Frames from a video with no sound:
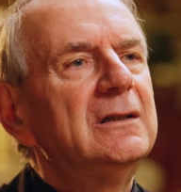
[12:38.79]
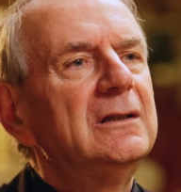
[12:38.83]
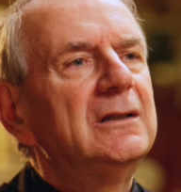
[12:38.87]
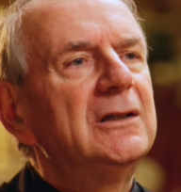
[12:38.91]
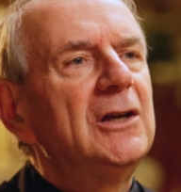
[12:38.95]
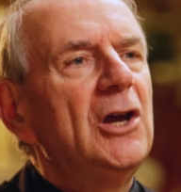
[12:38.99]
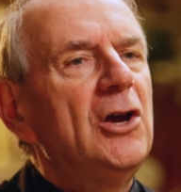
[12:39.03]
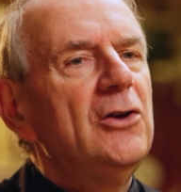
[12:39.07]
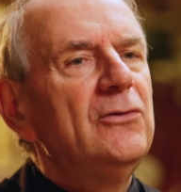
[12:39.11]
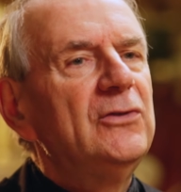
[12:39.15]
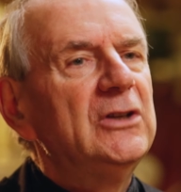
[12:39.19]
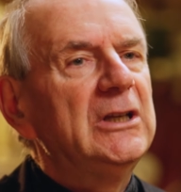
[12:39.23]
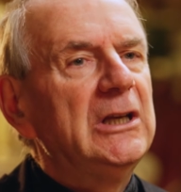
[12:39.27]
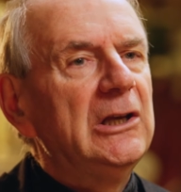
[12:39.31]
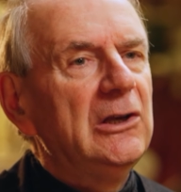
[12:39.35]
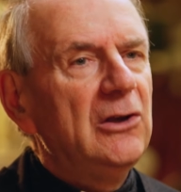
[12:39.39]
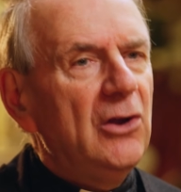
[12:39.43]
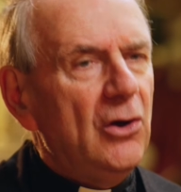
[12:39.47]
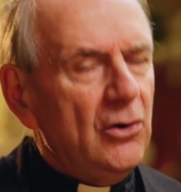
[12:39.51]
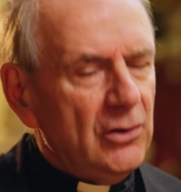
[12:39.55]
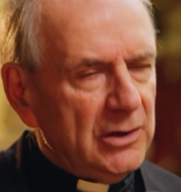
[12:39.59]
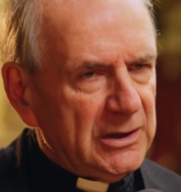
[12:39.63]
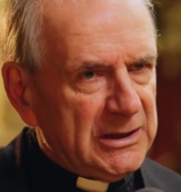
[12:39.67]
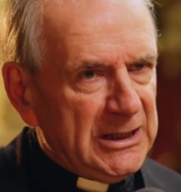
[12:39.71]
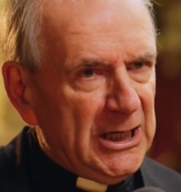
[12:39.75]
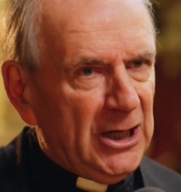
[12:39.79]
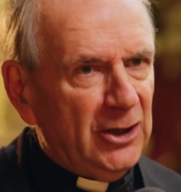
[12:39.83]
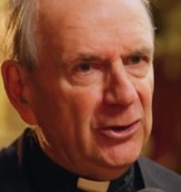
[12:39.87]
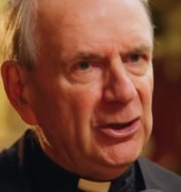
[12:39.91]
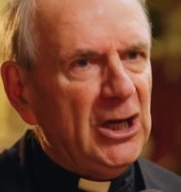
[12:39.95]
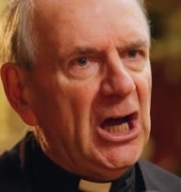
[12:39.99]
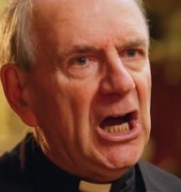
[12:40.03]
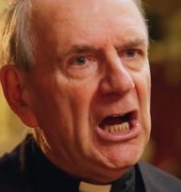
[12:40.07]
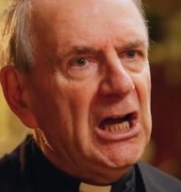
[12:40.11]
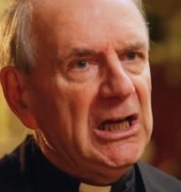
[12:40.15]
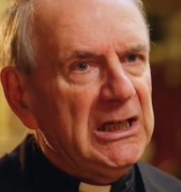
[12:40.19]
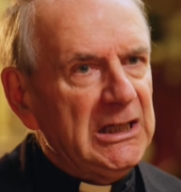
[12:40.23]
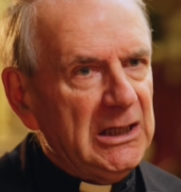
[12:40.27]
COVID
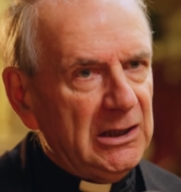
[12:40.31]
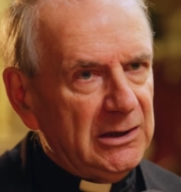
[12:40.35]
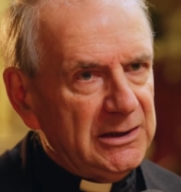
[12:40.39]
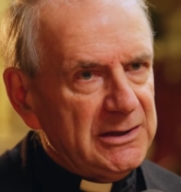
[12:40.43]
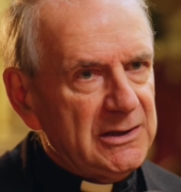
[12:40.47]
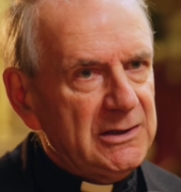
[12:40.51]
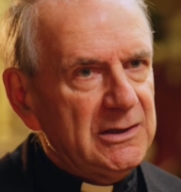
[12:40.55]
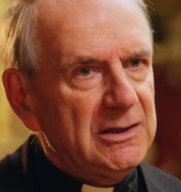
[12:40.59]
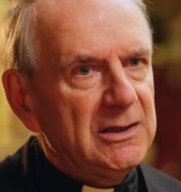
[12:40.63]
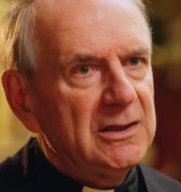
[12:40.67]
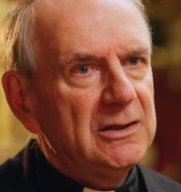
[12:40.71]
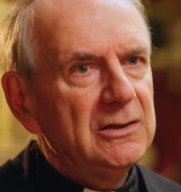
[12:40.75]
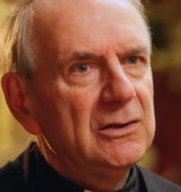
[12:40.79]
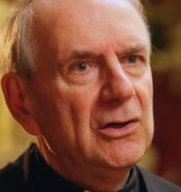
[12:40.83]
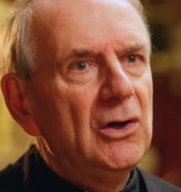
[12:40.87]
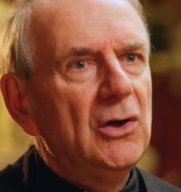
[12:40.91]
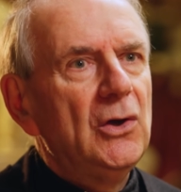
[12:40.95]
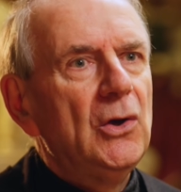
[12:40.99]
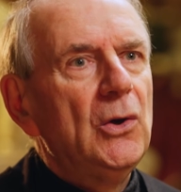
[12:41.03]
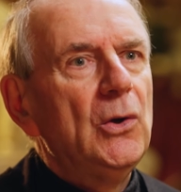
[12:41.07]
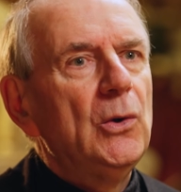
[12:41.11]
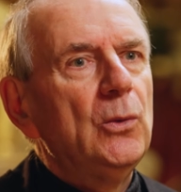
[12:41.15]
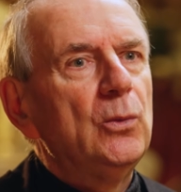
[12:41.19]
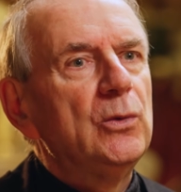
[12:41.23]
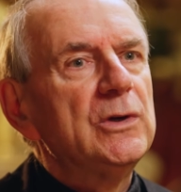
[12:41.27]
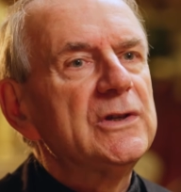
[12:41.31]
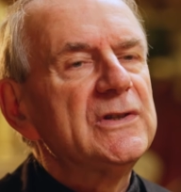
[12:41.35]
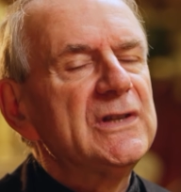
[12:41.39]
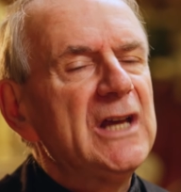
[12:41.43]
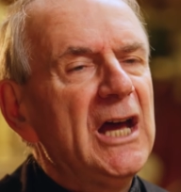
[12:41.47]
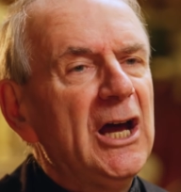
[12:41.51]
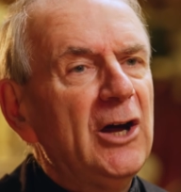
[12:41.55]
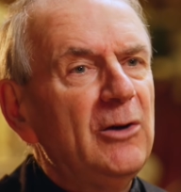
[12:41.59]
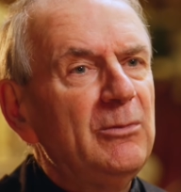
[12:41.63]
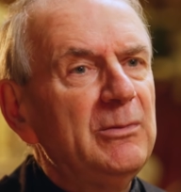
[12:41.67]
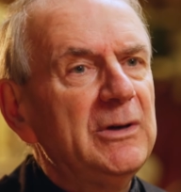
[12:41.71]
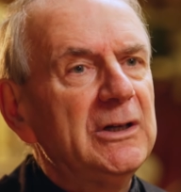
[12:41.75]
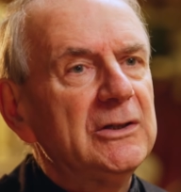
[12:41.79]
lockdown highlighted was
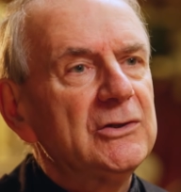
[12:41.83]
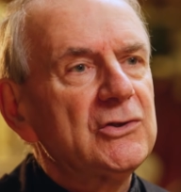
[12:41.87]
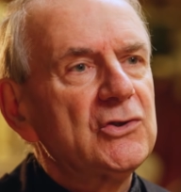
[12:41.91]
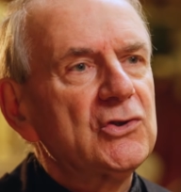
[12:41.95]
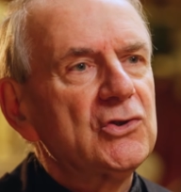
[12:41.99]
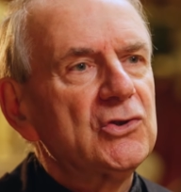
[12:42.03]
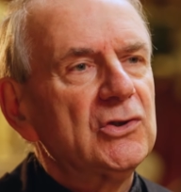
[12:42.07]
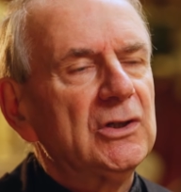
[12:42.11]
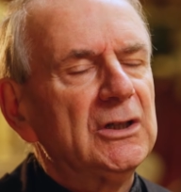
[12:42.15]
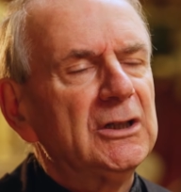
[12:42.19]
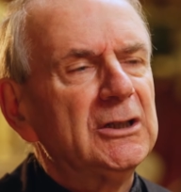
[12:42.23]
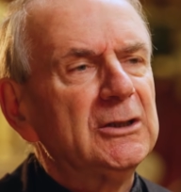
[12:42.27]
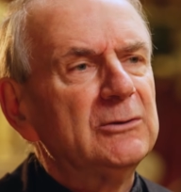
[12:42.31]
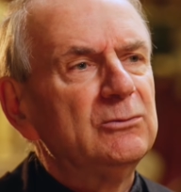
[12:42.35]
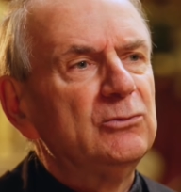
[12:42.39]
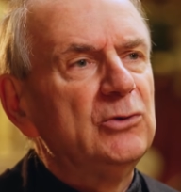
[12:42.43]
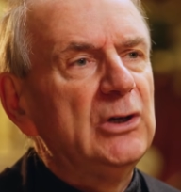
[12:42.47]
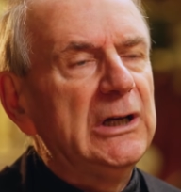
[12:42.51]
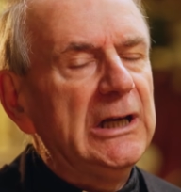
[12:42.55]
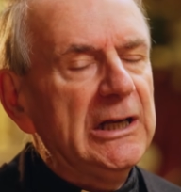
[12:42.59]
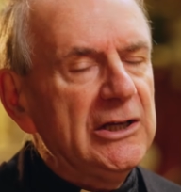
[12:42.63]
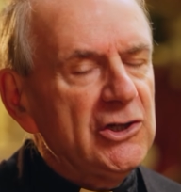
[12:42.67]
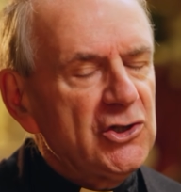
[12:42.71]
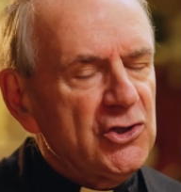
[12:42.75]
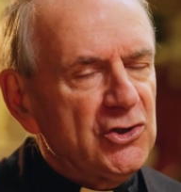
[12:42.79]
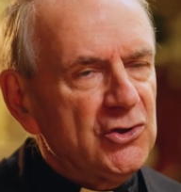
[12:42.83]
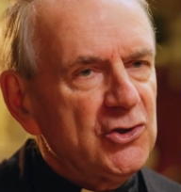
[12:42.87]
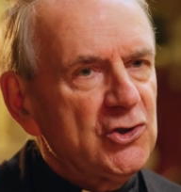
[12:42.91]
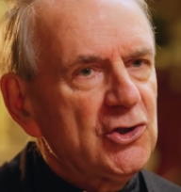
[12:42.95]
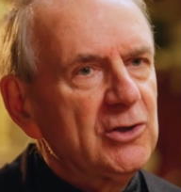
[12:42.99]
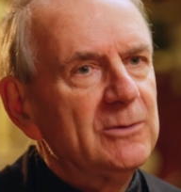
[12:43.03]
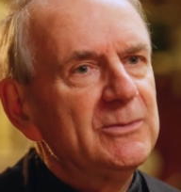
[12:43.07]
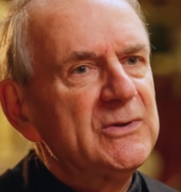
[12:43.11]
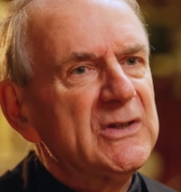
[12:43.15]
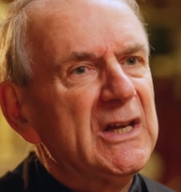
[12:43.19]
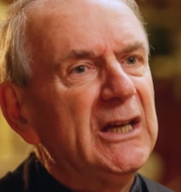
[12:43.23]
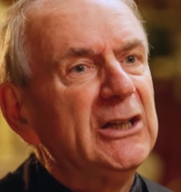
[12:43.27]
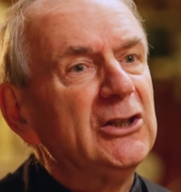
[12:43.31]
how much
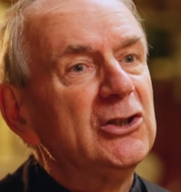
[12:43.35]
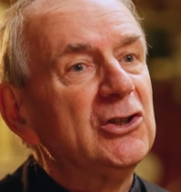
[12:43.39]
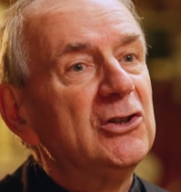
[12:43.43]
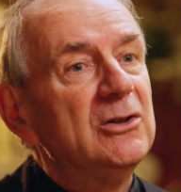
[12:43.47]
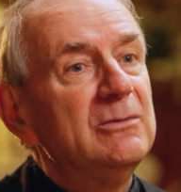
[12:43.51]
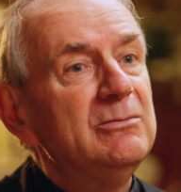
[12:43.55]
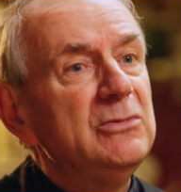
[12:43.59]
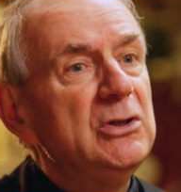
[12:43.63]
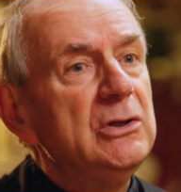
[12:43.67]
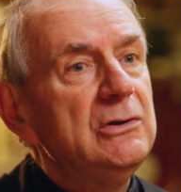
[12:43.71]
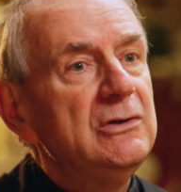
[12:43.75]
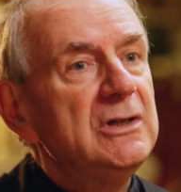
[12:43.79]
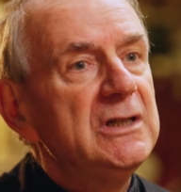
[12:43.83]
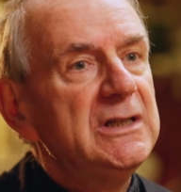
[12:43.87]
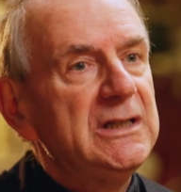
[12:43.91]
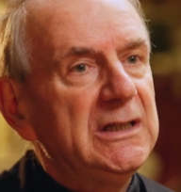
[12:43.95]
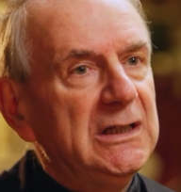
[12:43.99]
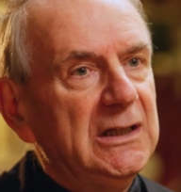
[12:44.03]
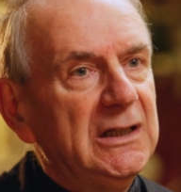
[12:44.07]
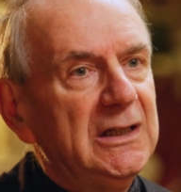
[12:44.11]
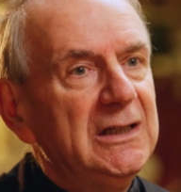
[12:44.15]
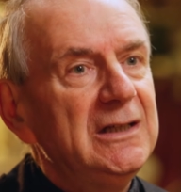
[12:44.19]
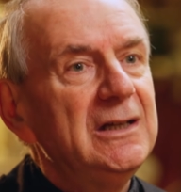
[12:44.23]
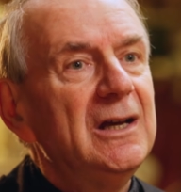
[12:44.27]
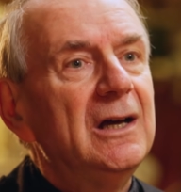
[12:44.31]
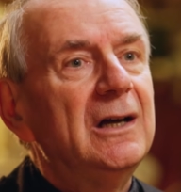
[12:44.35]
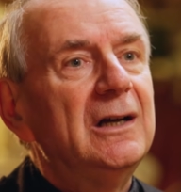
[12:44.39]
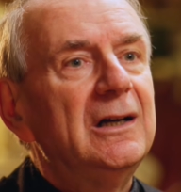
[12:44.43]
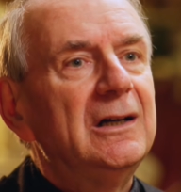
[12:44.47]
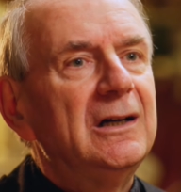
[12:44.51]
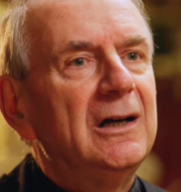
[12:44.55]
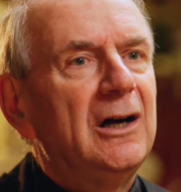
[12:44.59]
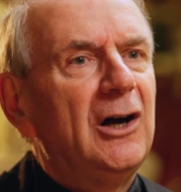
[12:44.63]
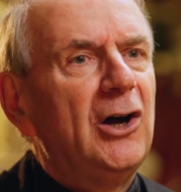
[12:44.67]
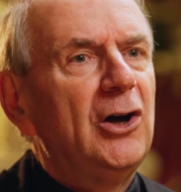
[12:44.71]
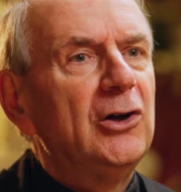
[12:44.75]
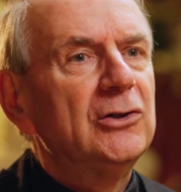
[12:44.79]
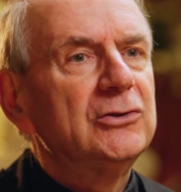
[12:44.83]
relationships and community
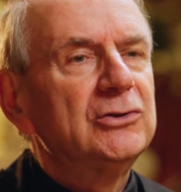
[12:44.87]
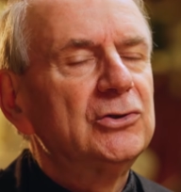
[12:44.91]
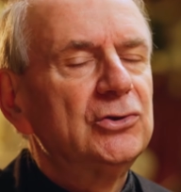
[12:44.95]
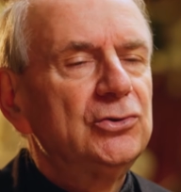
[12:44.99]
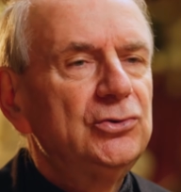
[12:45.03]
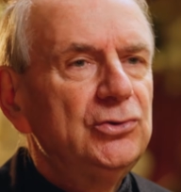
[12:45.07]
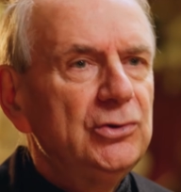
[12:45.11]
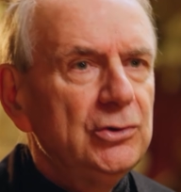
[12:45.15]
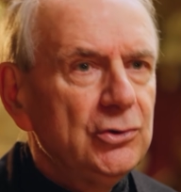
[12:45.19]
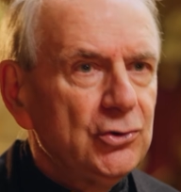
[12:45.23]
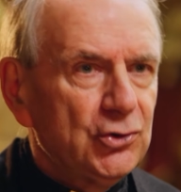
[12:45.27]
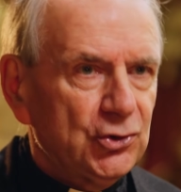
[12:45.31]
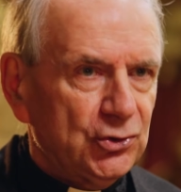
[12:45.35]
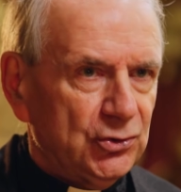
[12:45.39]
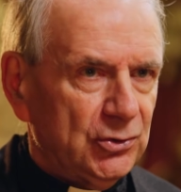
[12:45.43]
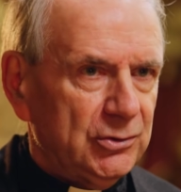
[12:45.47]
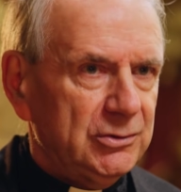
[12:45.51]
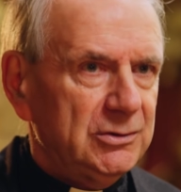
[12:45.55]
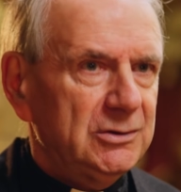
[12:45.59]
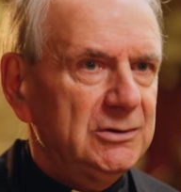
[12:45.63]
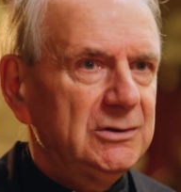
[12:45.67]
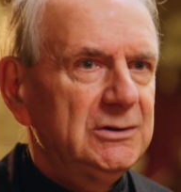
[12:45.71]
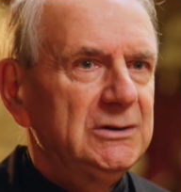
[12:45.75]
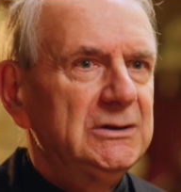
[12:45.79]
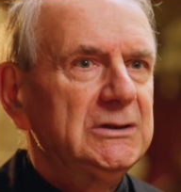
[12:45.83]
are crucial